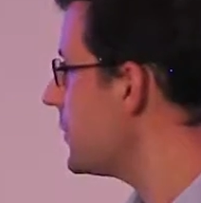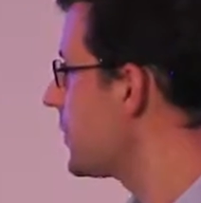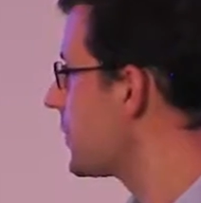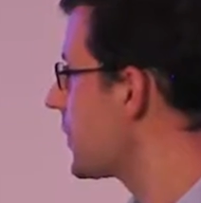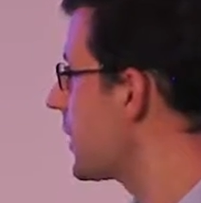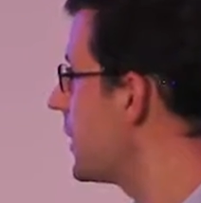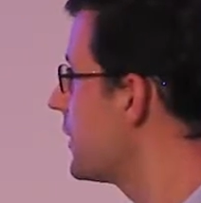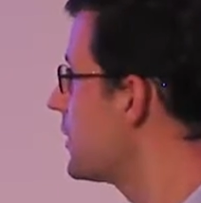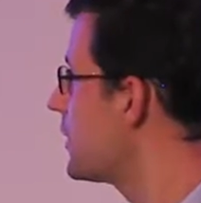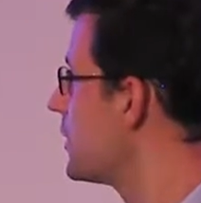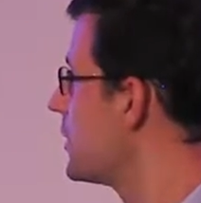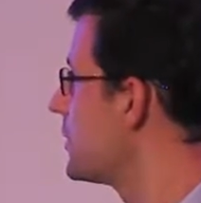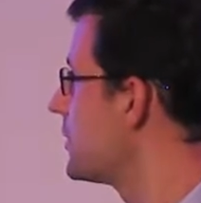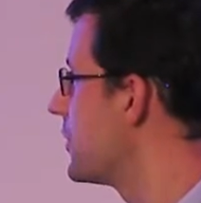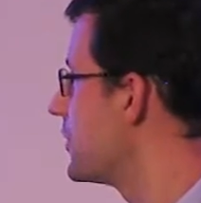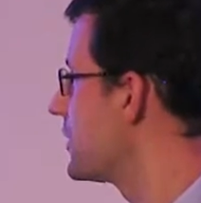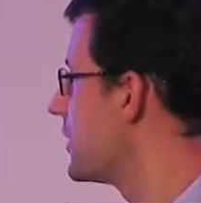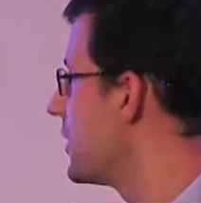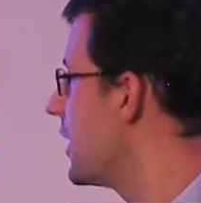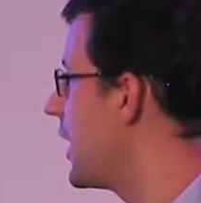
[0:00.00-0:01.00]
Okay, so this
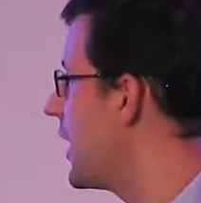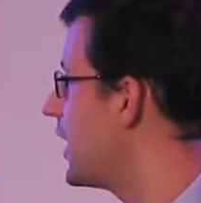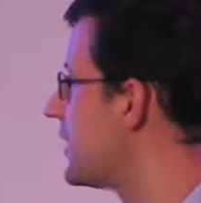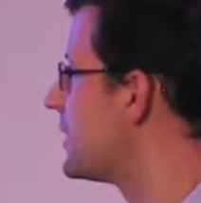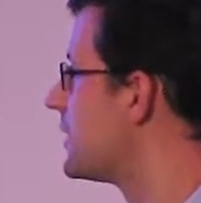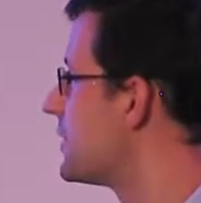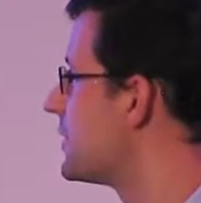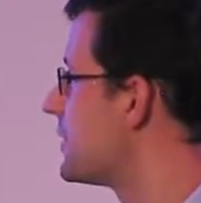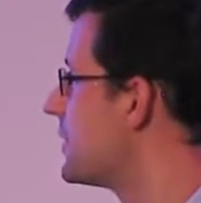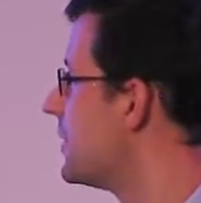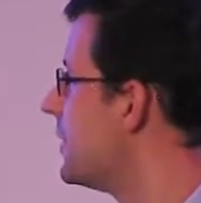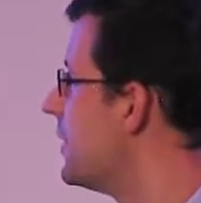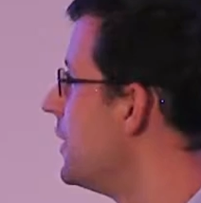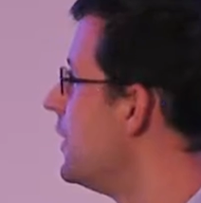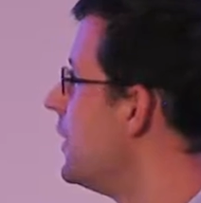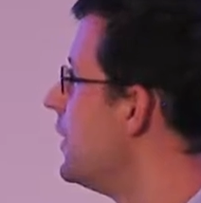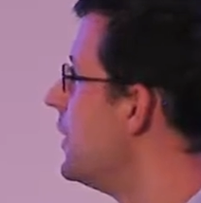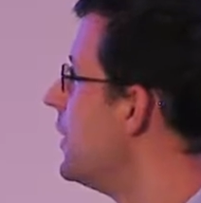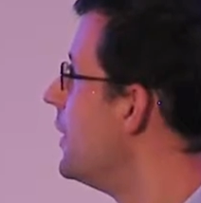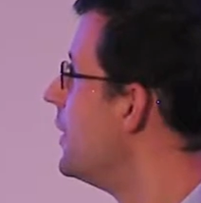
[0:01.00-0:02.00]
was the last
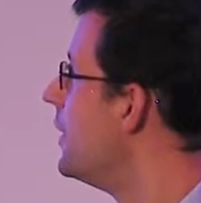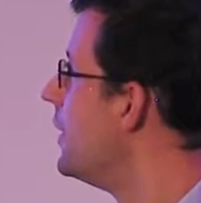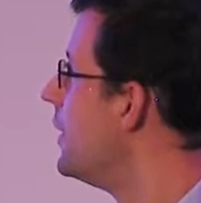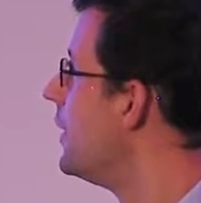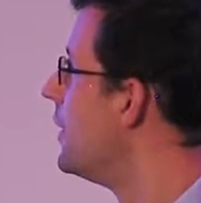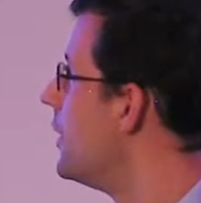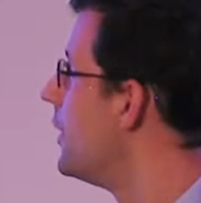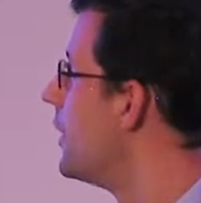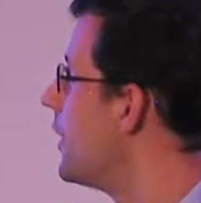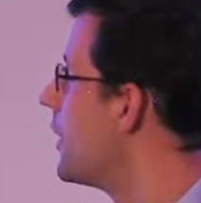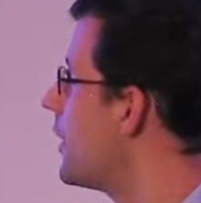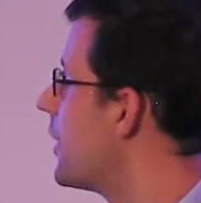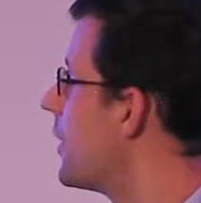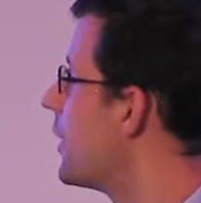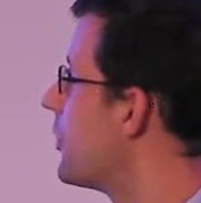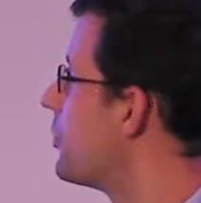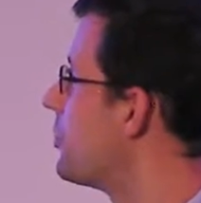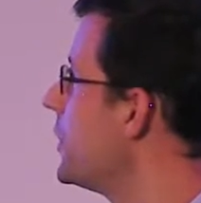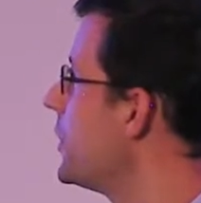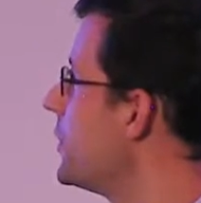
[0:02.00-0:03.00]

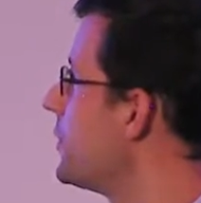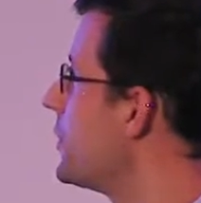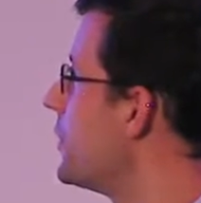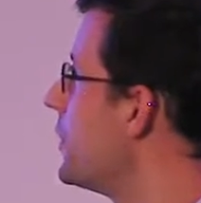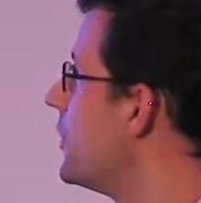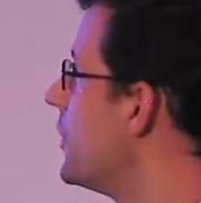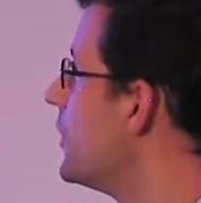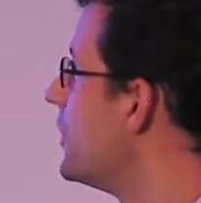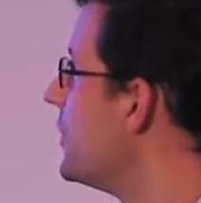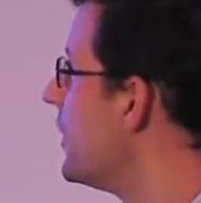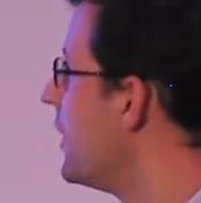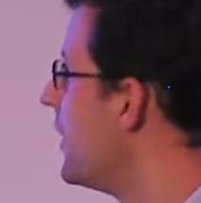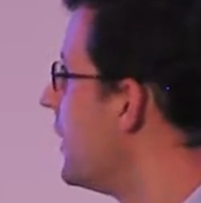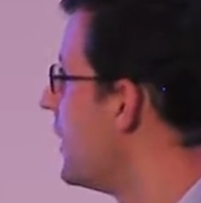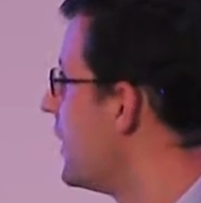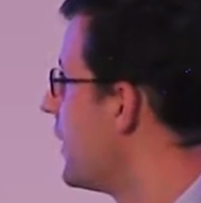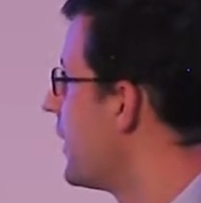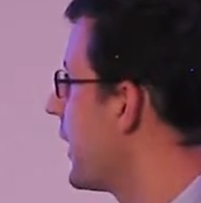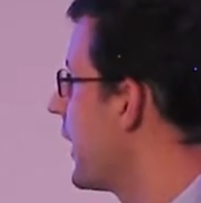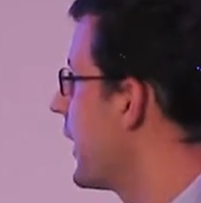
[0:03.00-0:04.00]
pitfall
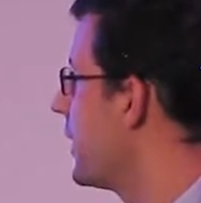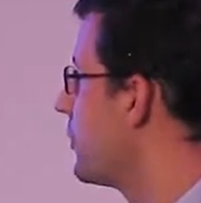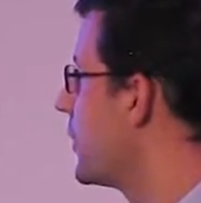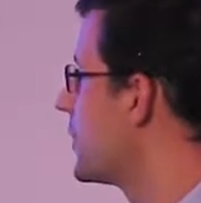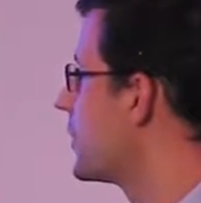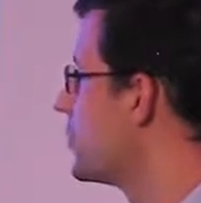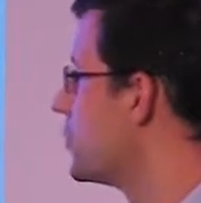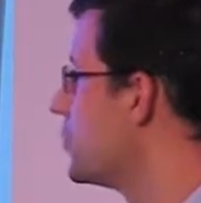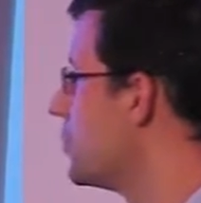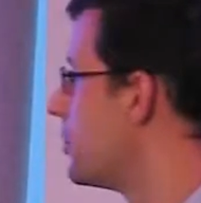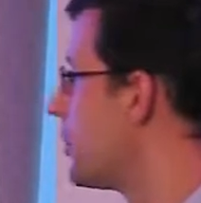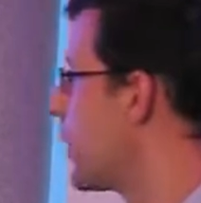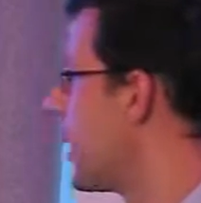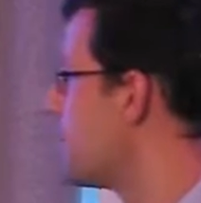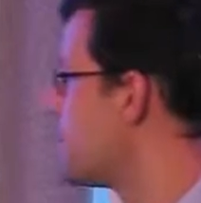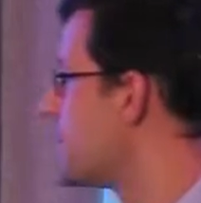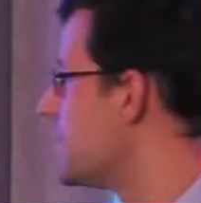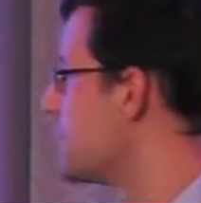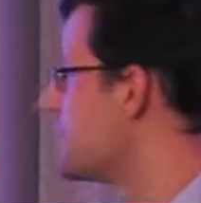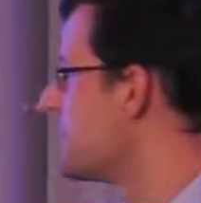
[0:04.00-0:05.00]
and what to do
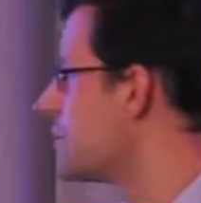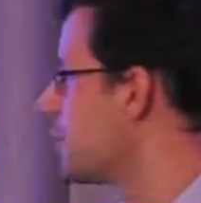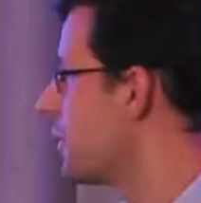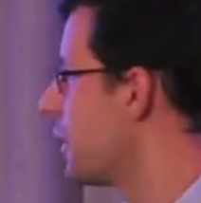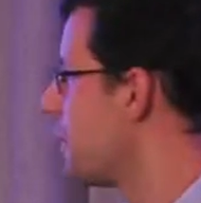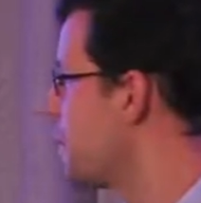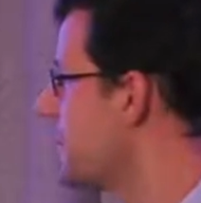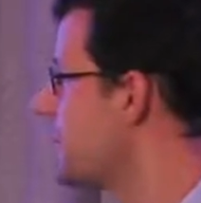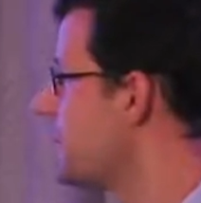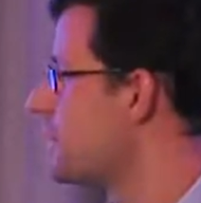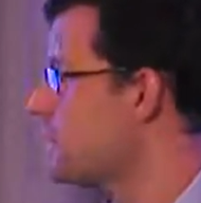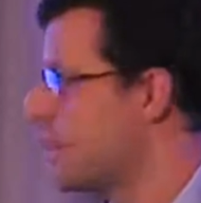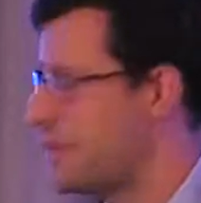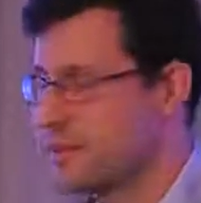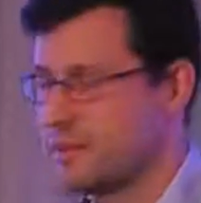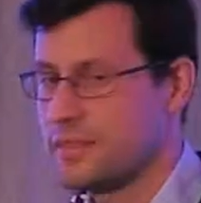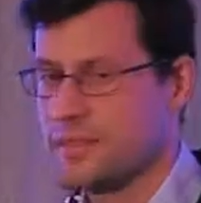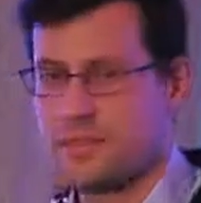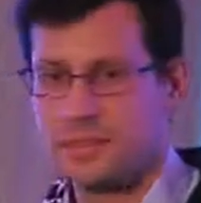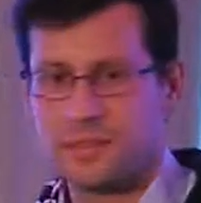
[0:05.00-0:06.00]
about it. So I did
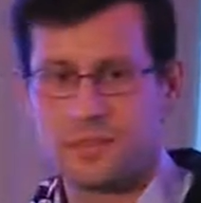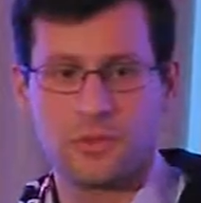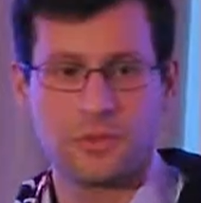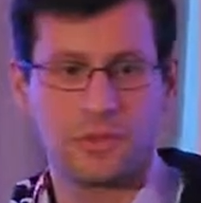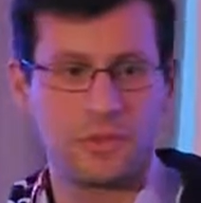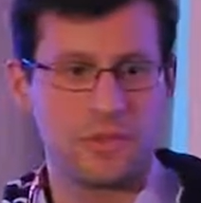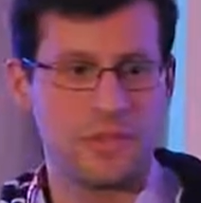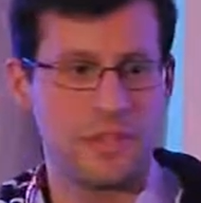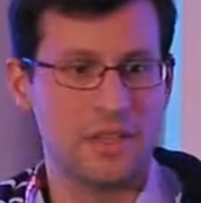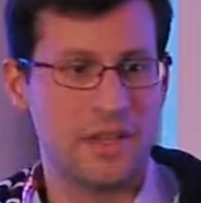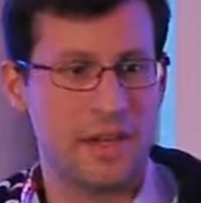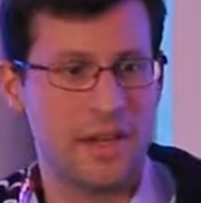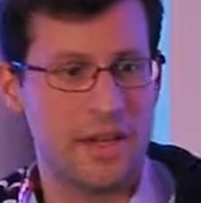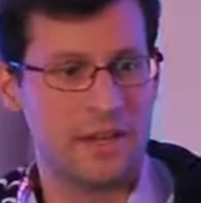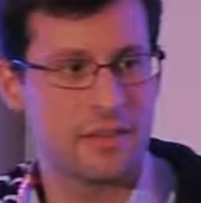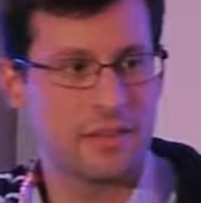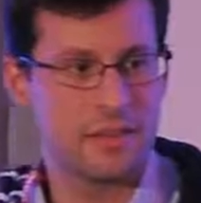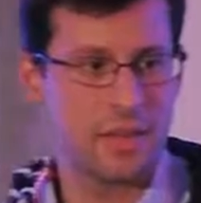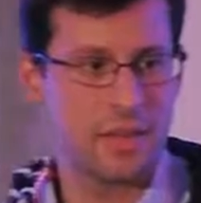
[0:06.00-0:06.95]
address this sort of in line as